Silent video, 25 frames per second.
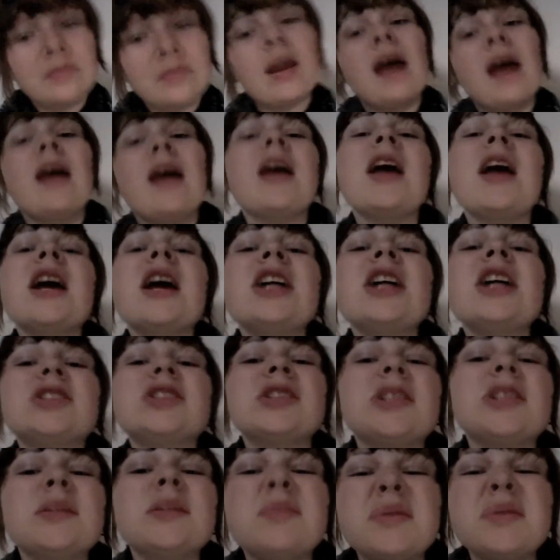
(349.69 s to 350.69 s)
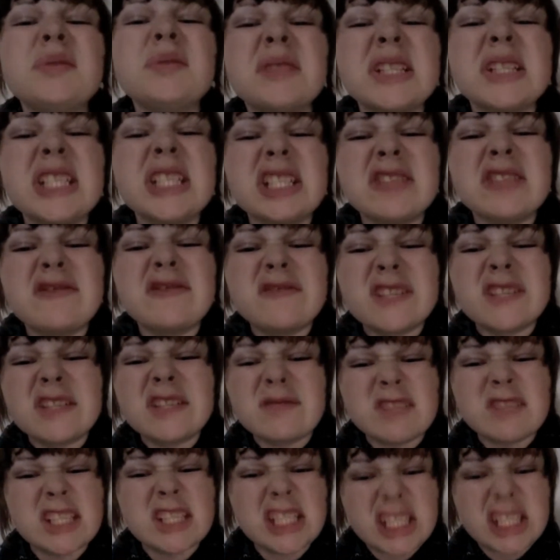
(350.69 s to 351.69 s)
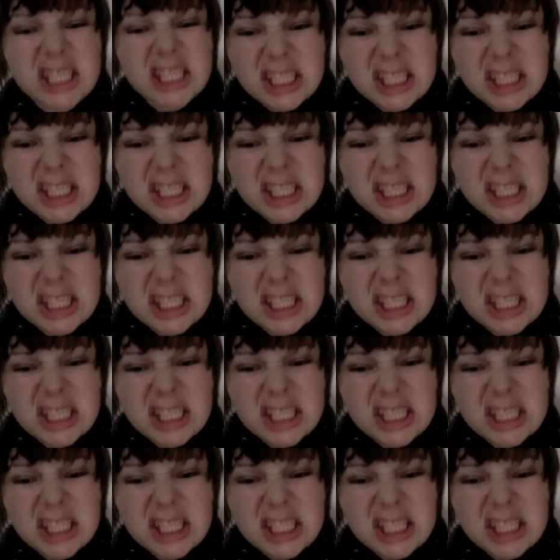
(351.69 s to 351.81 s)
hate copyright infringement.